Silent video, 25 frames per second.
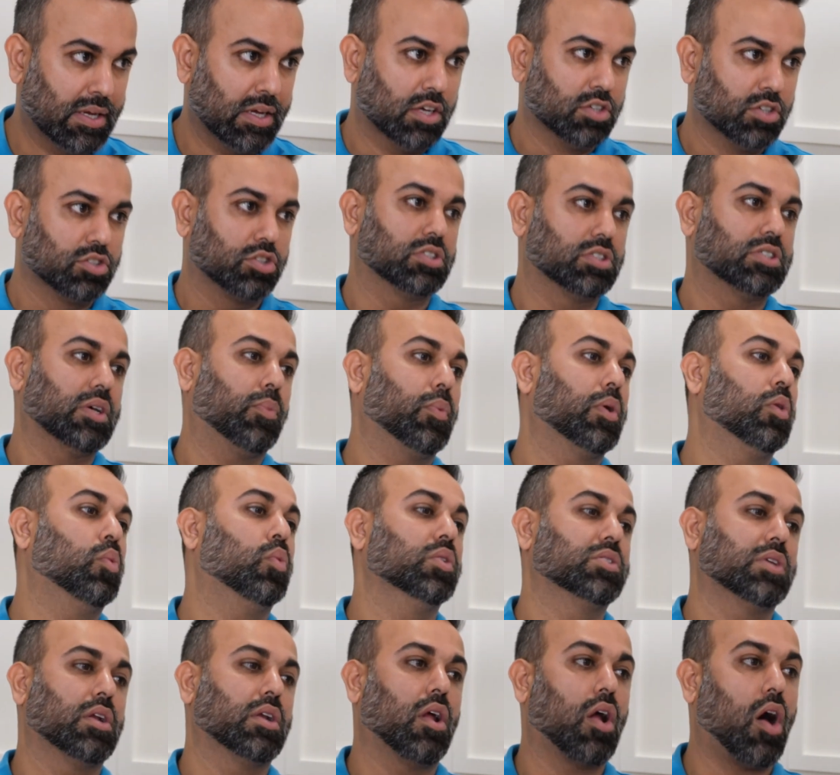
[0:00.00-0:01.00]
So someone who
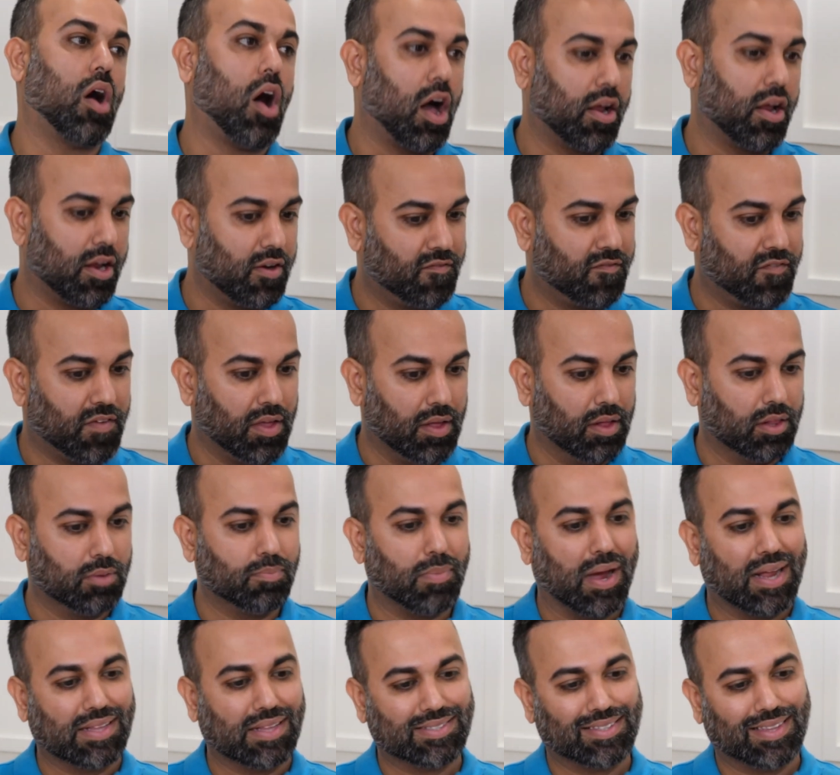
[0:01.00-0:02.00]
was in an audit field
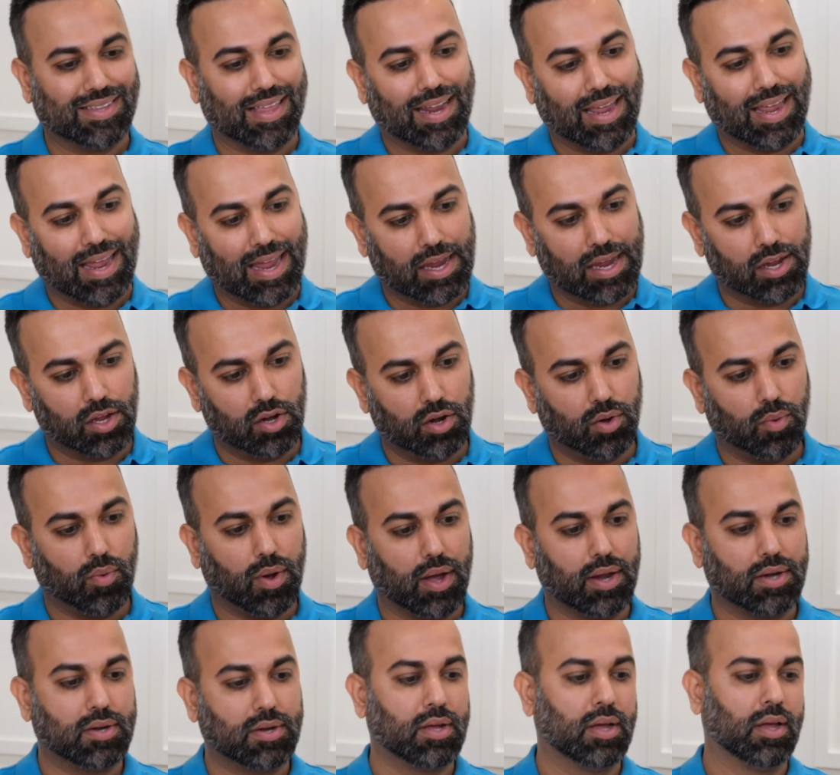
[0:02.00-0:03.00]
might say that, hey, you know
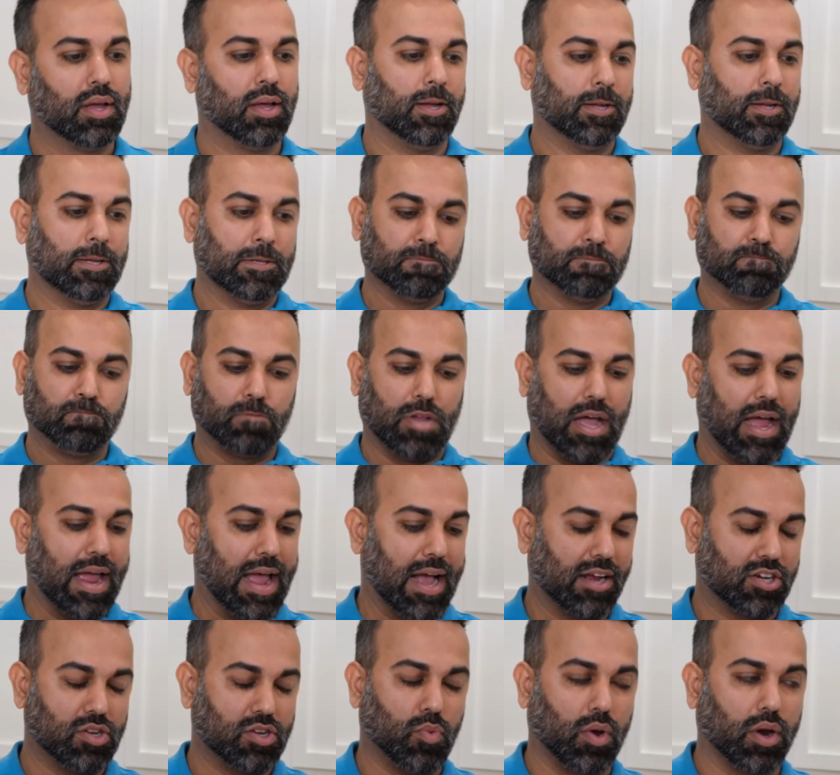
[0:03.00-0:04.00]
what, I
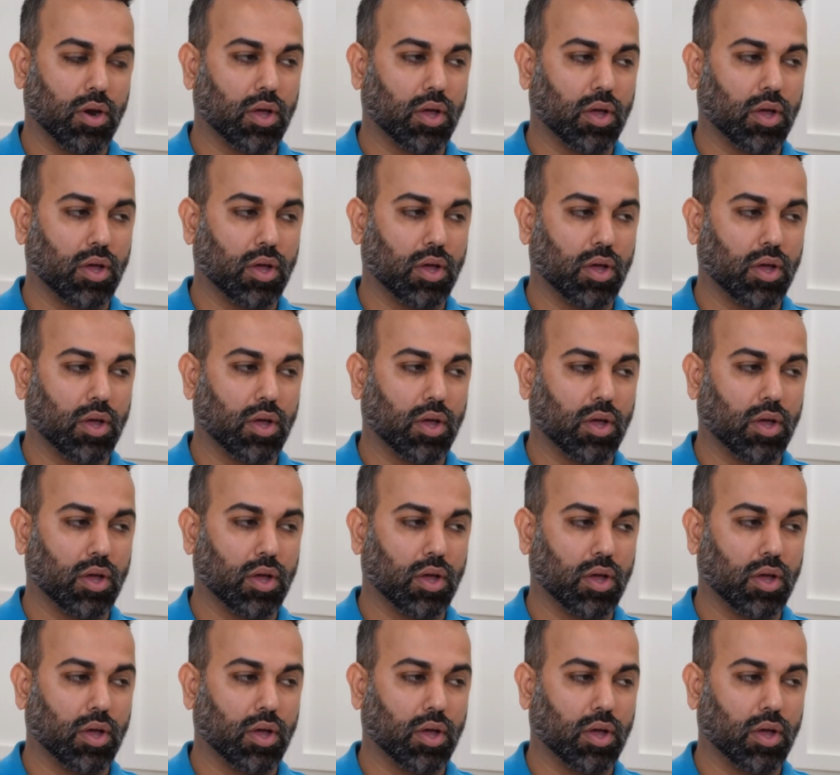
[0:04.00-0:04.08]
actually want